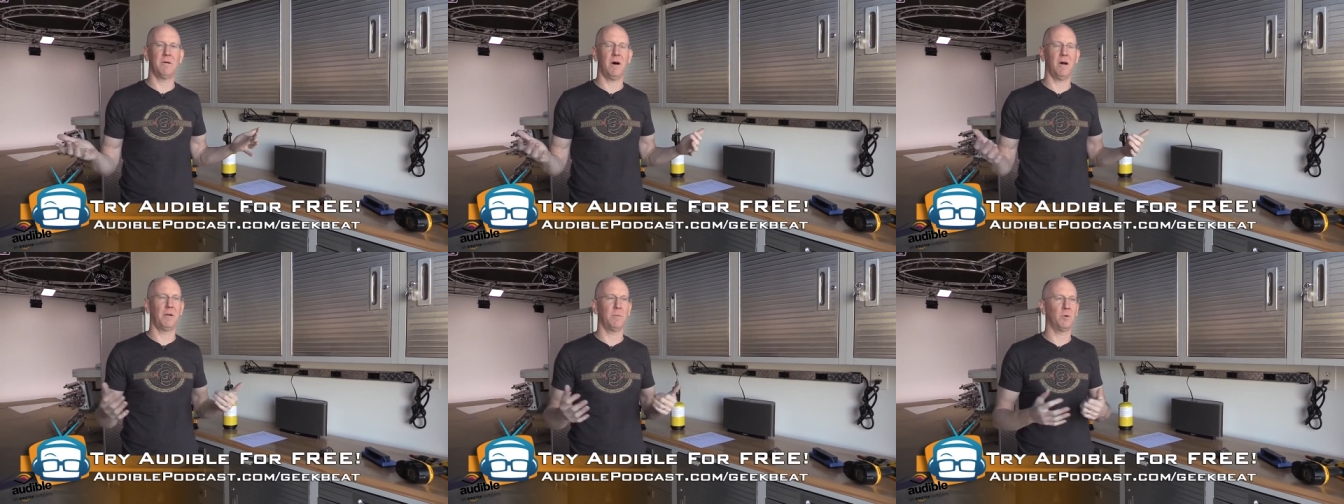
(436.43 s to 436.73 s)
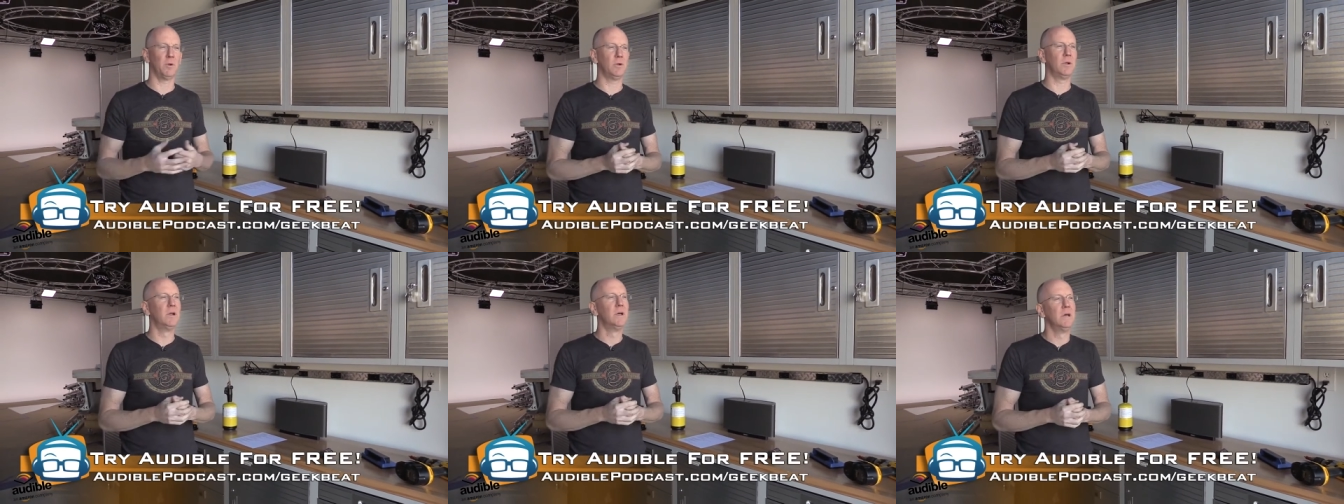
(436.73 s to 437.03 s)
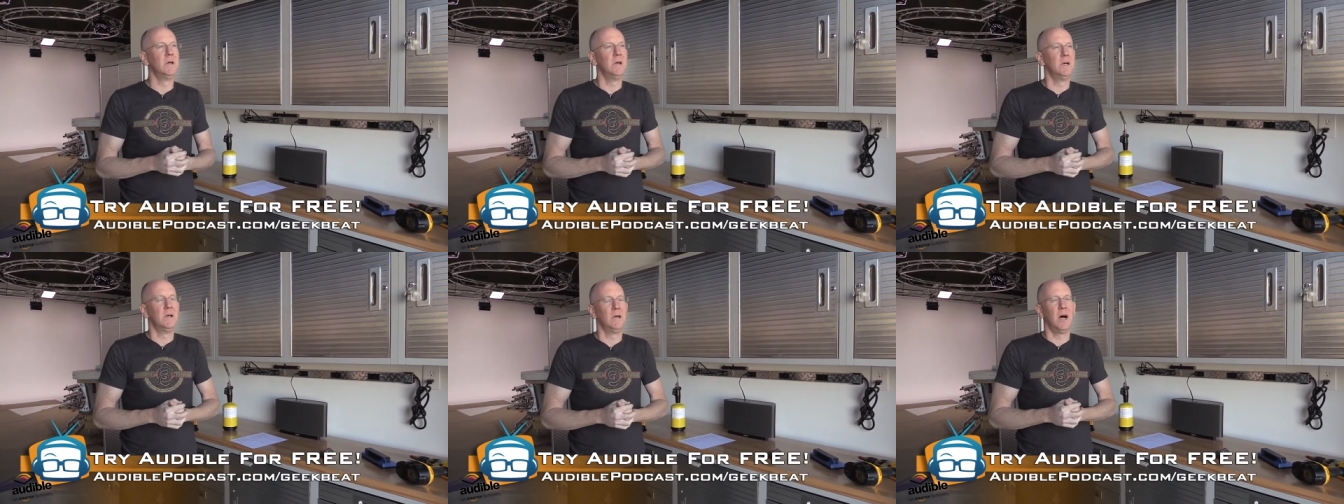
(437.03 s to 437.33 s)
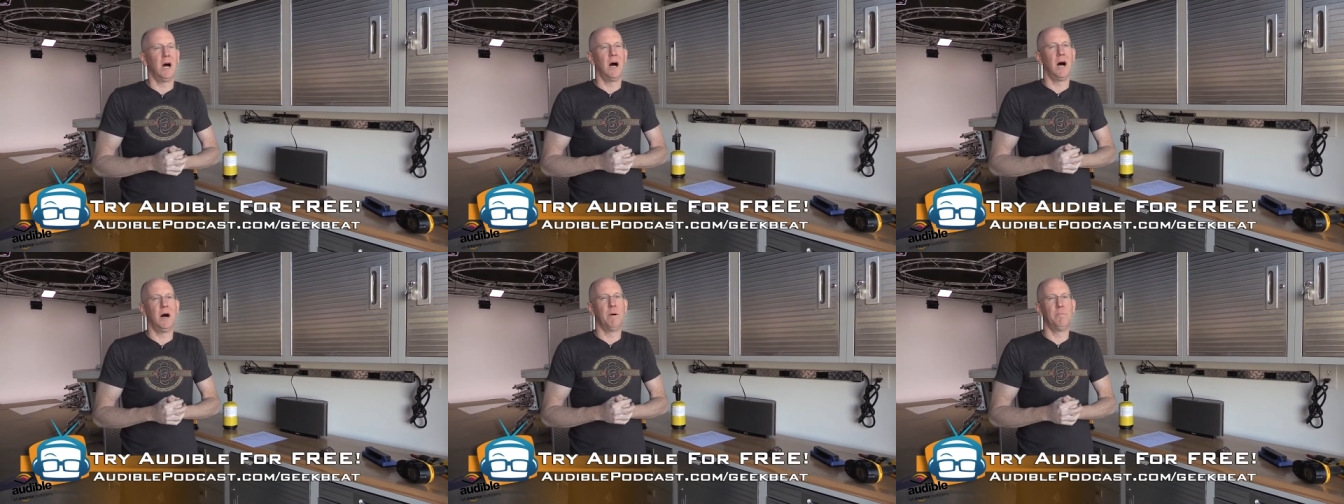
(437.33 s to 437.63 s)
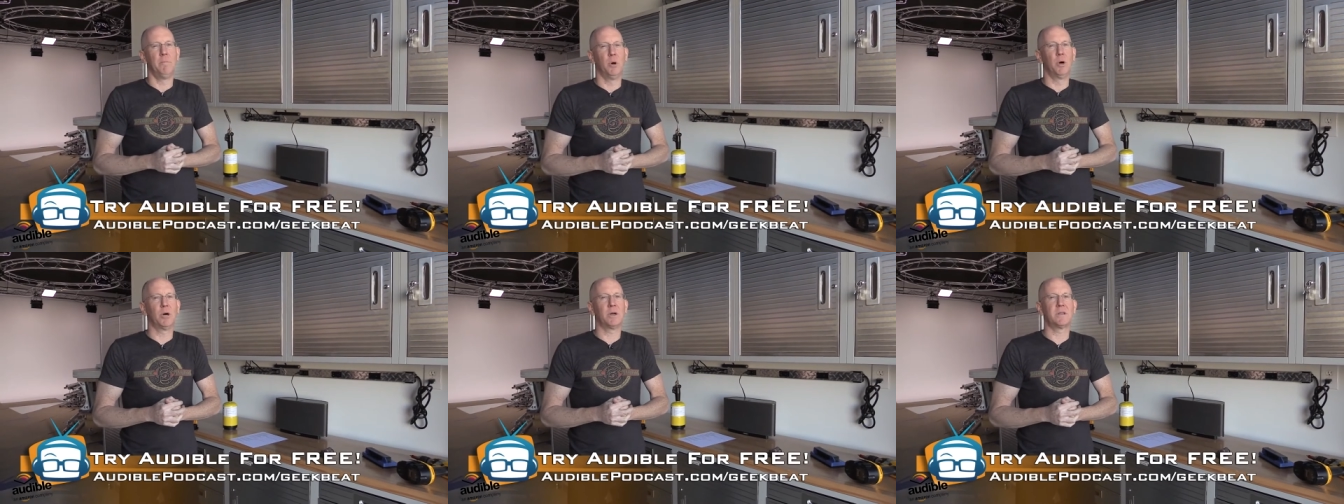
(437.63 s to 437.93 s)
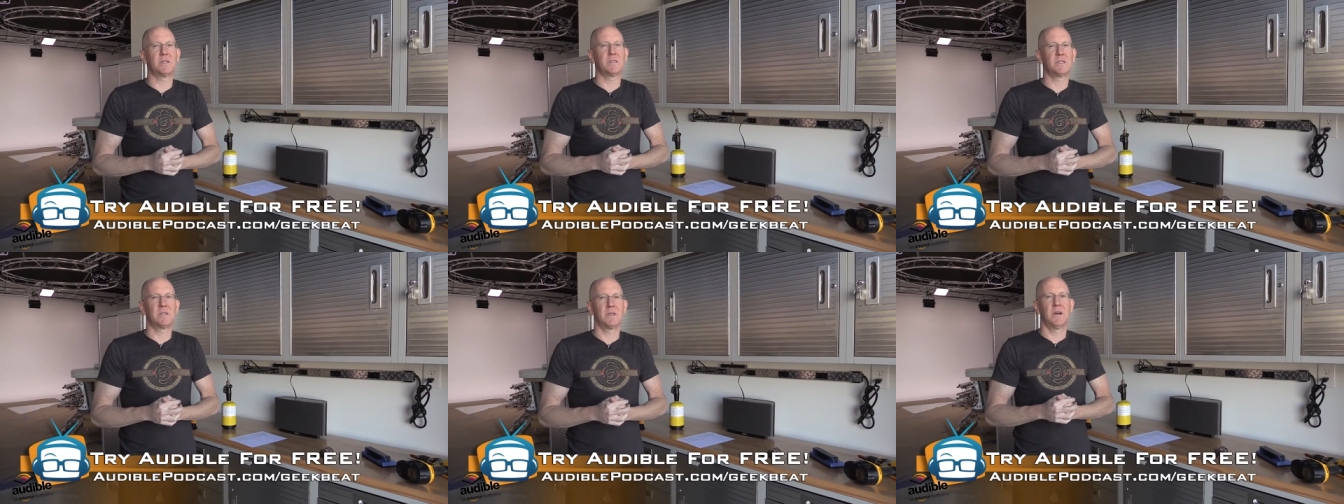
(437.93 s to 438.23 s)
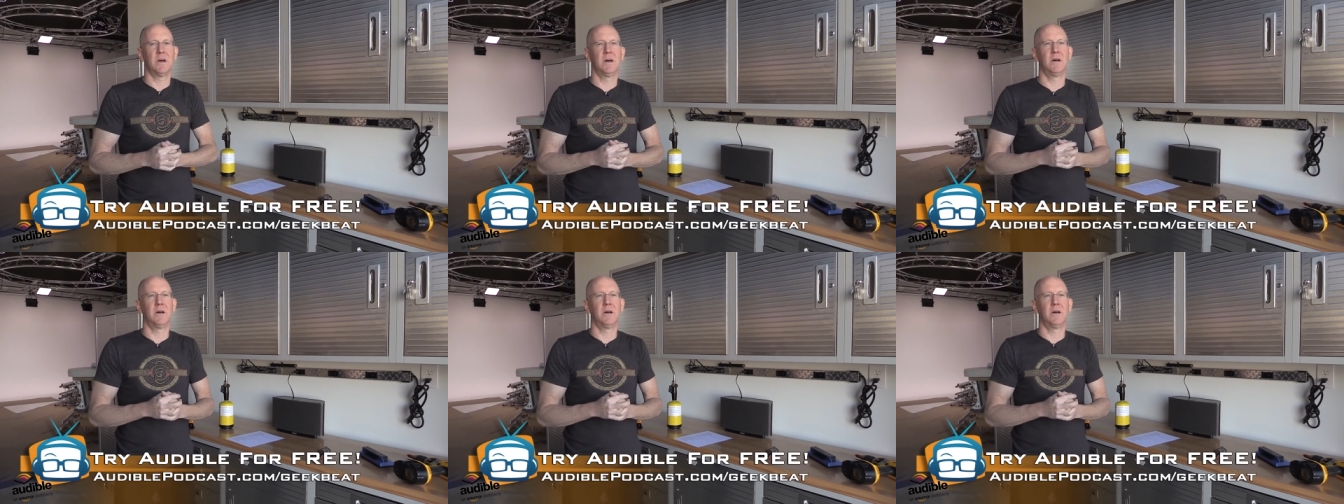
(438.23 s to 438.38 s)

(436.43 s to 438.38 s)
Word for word: Audible books,